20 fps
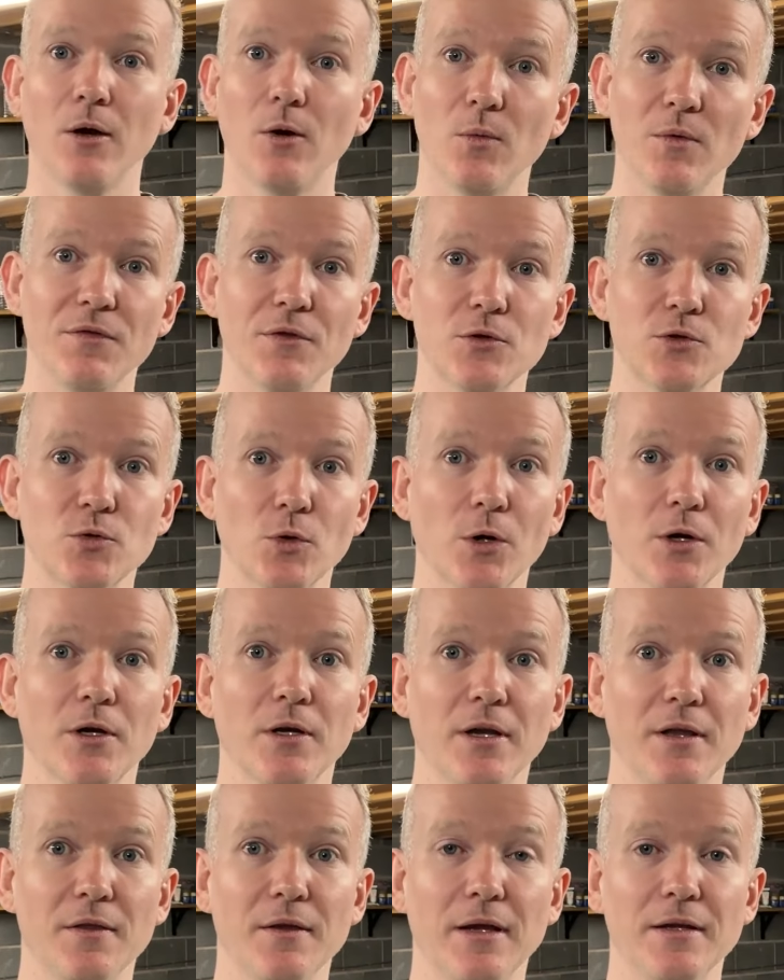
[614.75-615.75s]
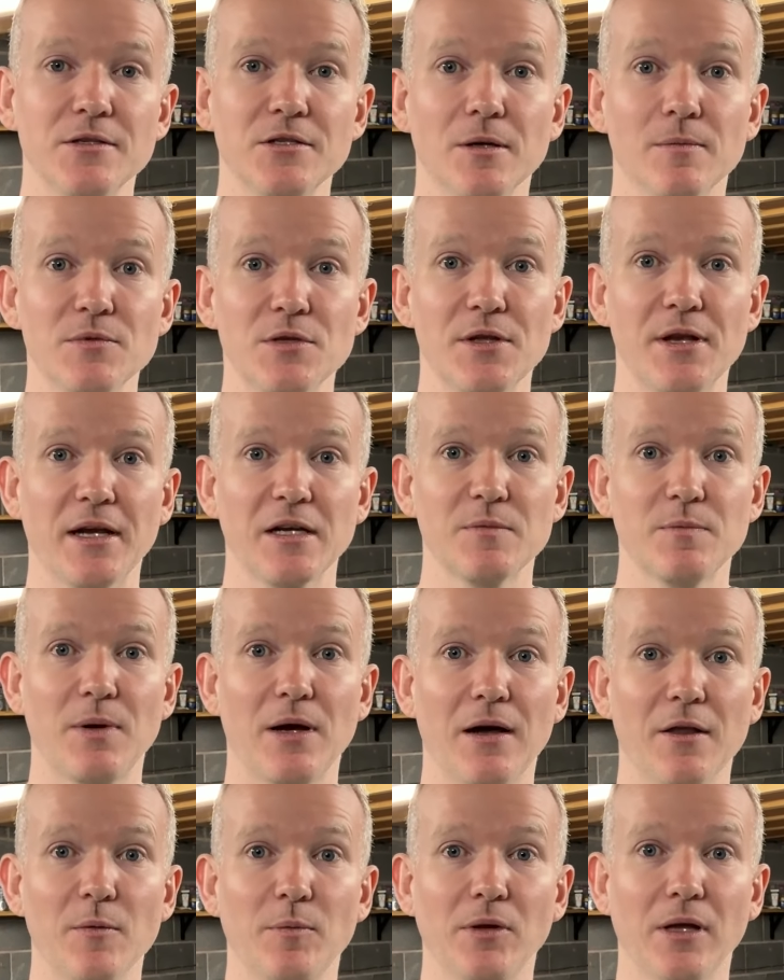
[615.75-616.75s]
with the truck in terms of the next
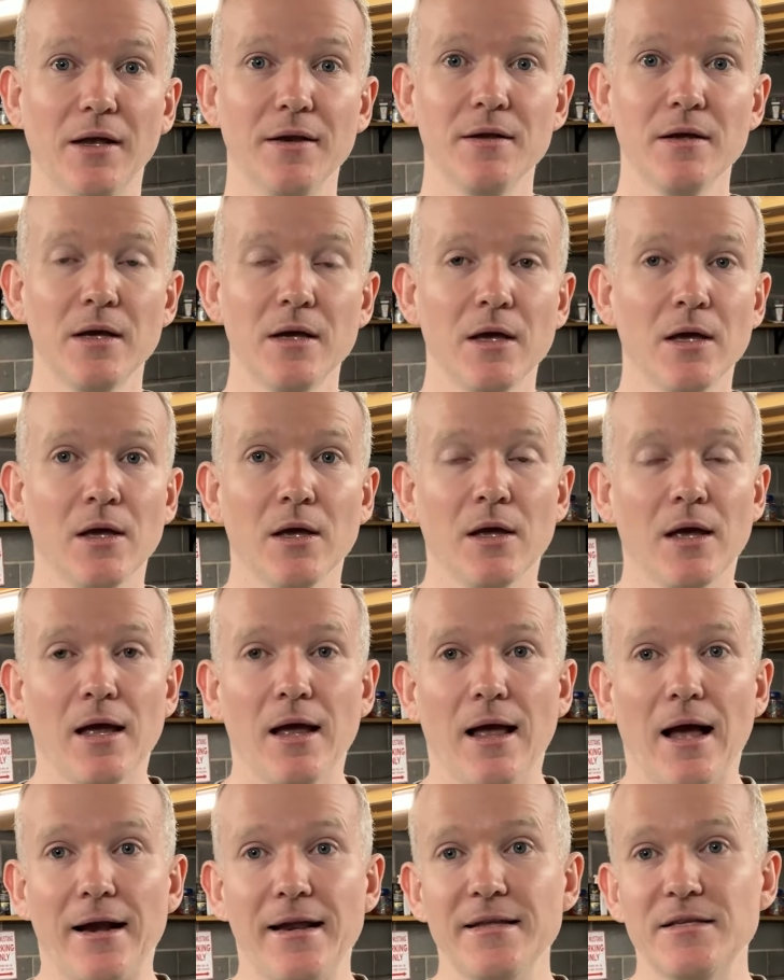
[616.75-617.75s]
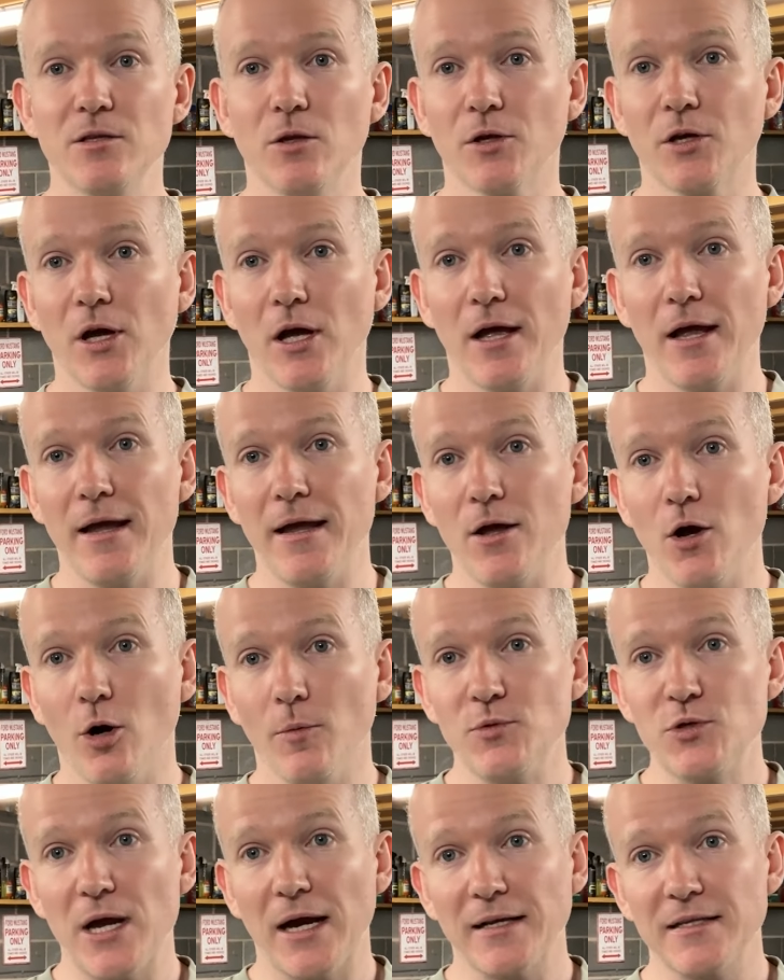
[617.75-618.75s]
part of the plan. I need to look at a
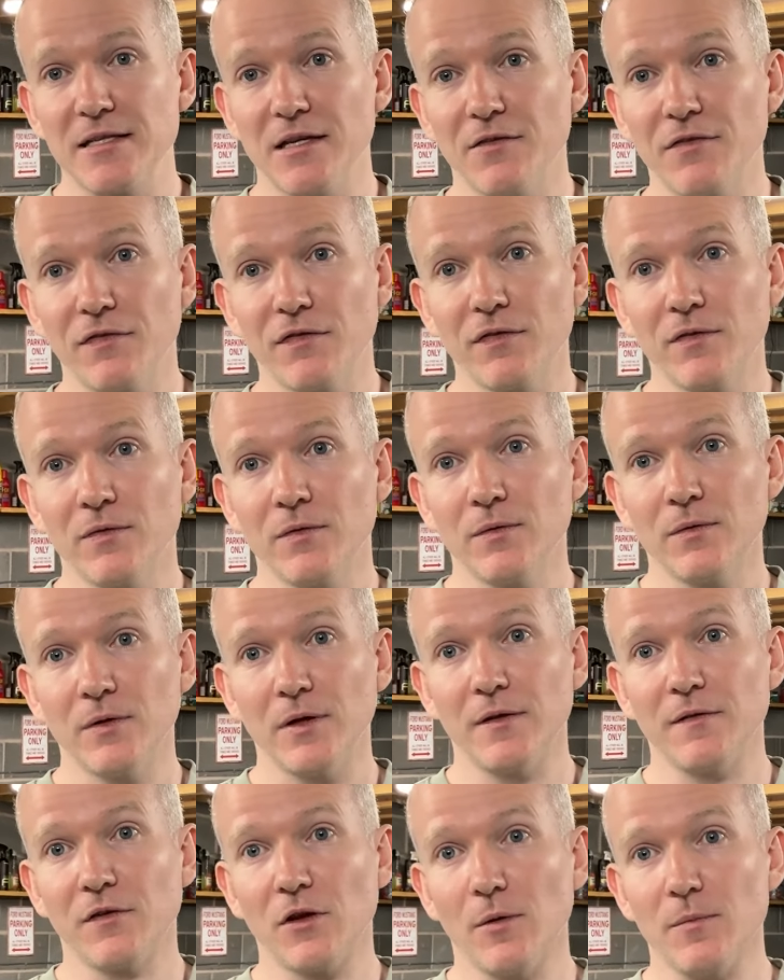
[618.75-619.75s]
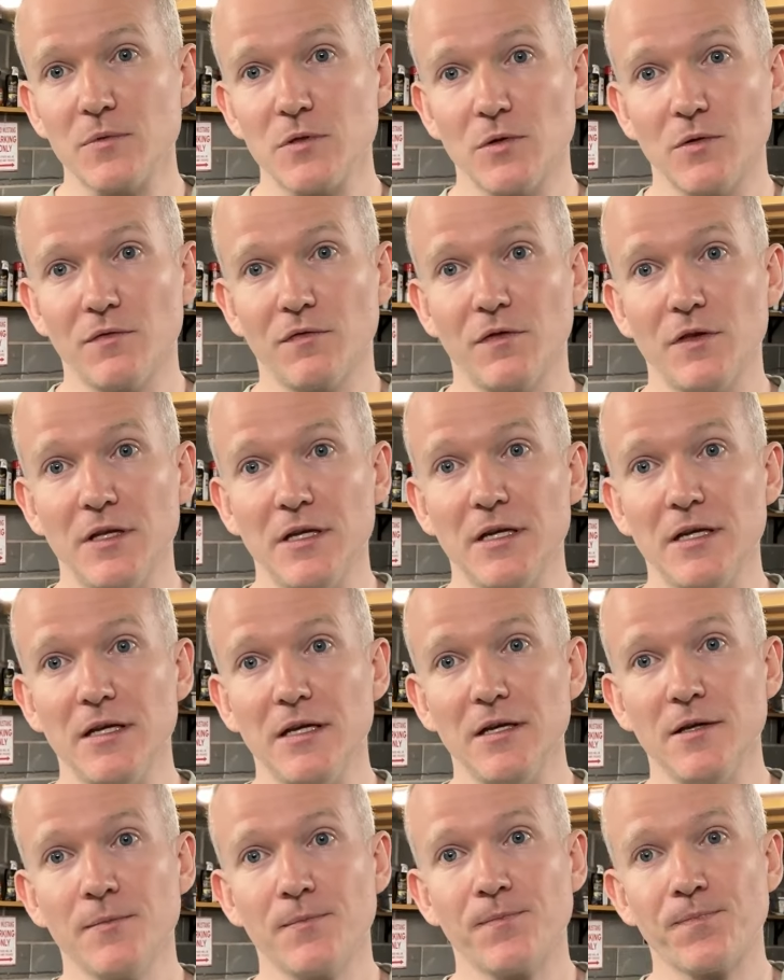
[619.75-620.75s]
objective in terms of
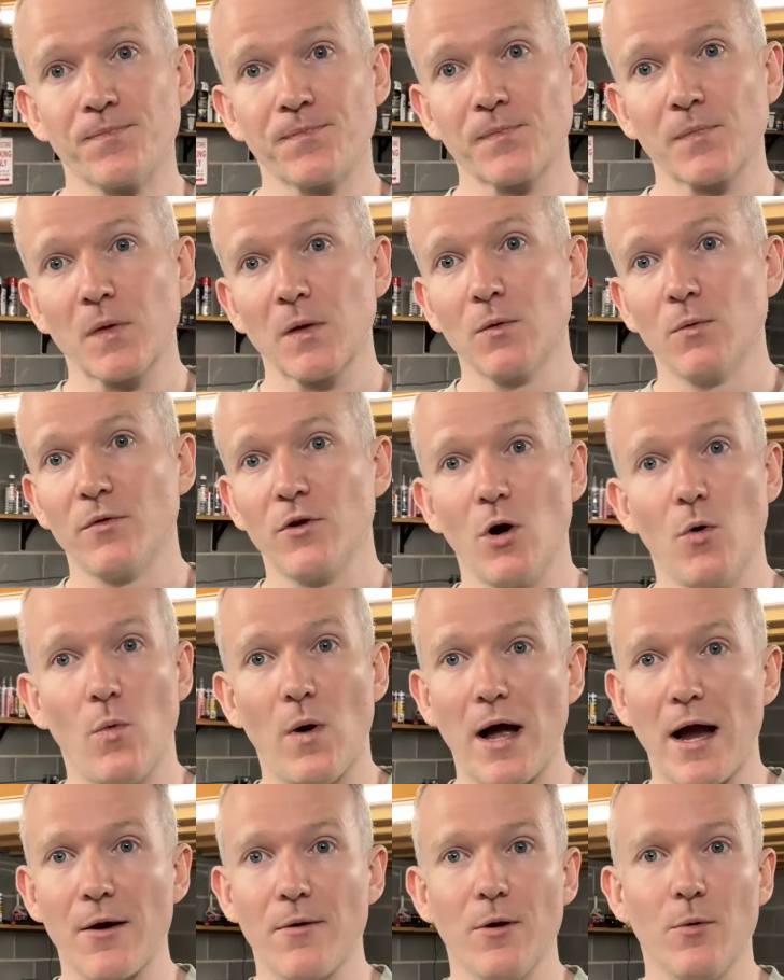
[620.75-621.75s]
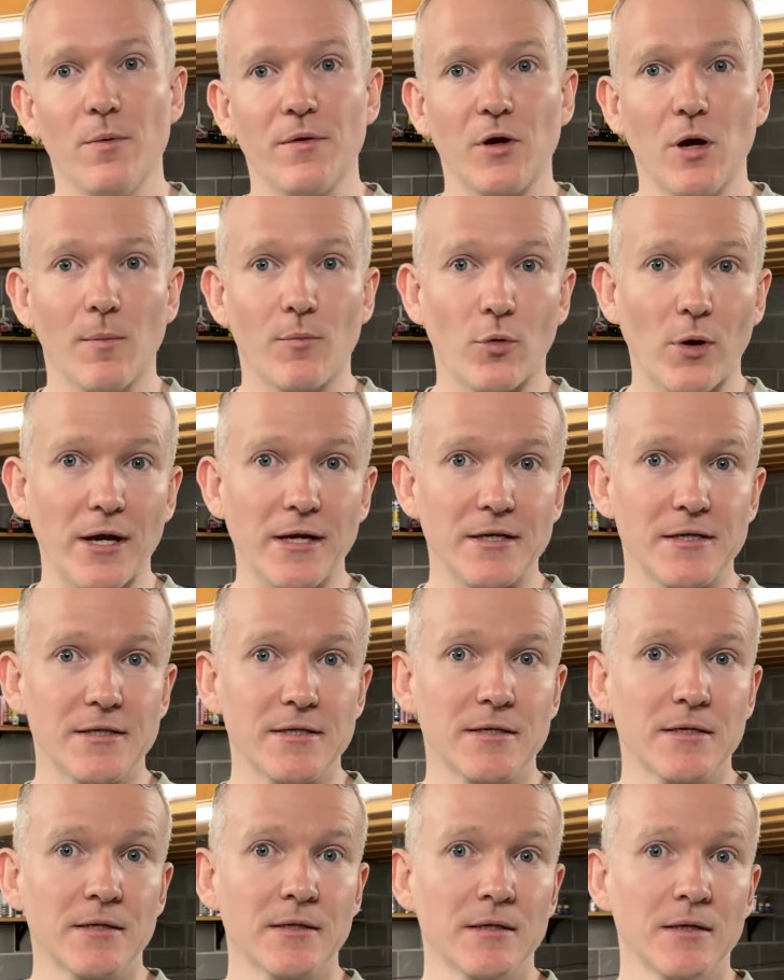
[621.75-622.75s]
we've got wiring, we've got
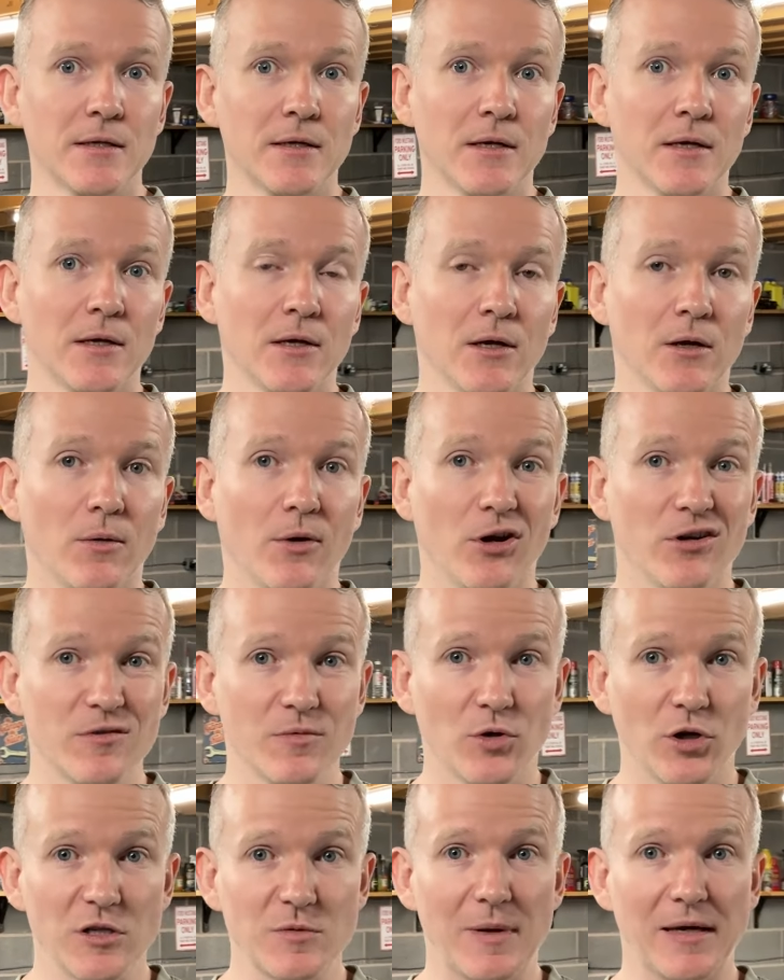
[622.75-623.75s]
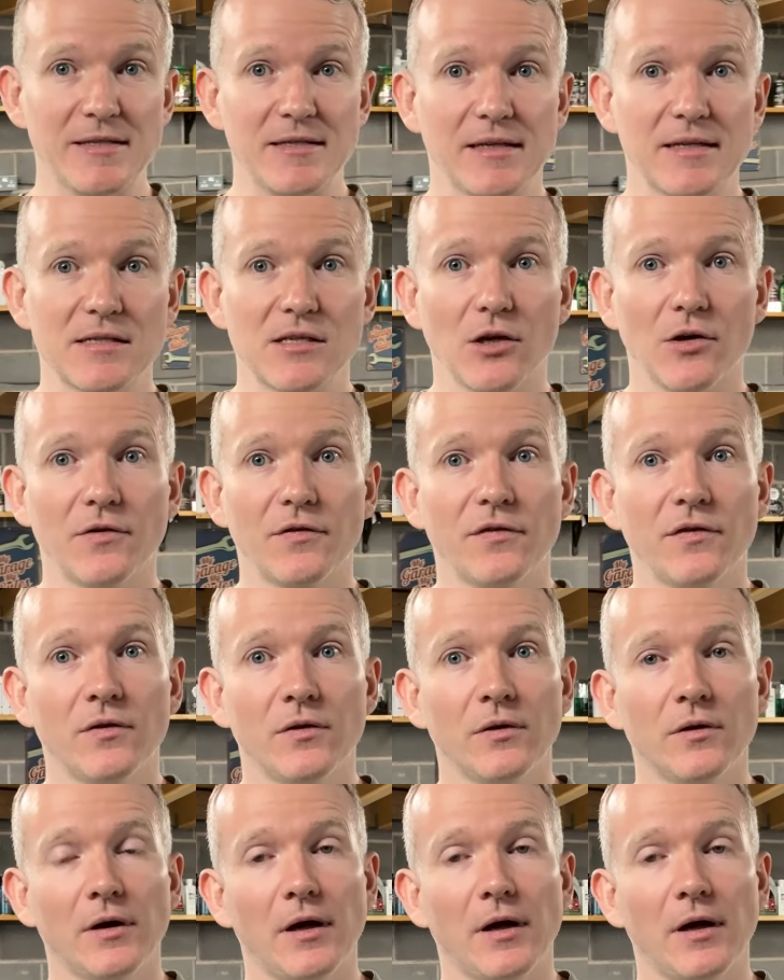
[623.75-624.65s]
brakes, we've got some cosmetic stuff.